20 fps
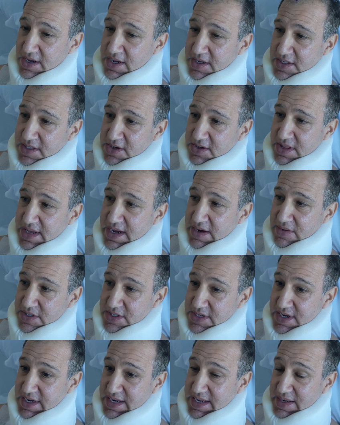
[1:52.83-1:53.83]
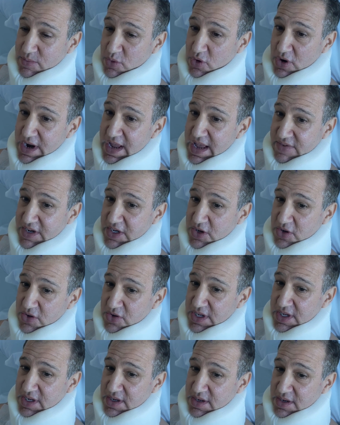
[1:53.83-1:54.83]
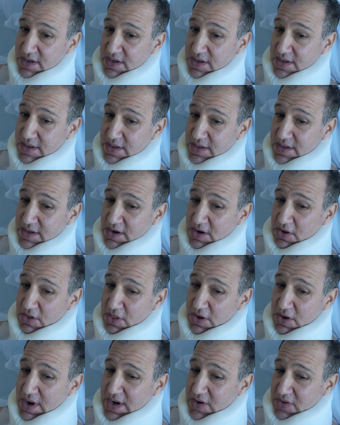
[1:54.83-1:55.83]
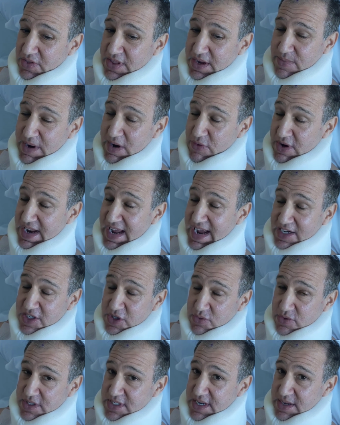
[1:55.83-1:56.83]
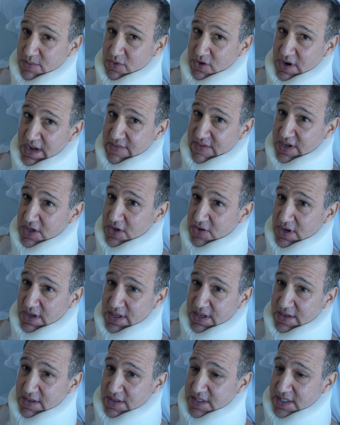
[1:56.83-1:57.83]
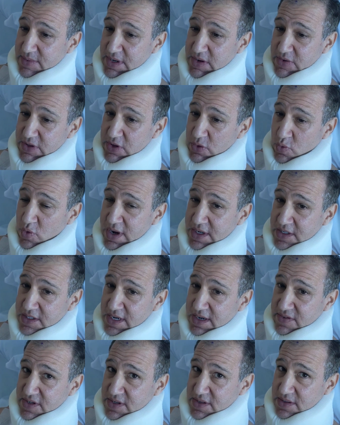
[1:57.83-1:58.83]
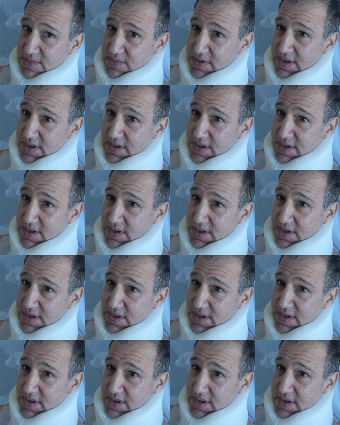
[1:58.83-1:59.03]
So that was kind of more heavy duty, although I don't think my reaction was any more heavy duty than somebody with a 1-level.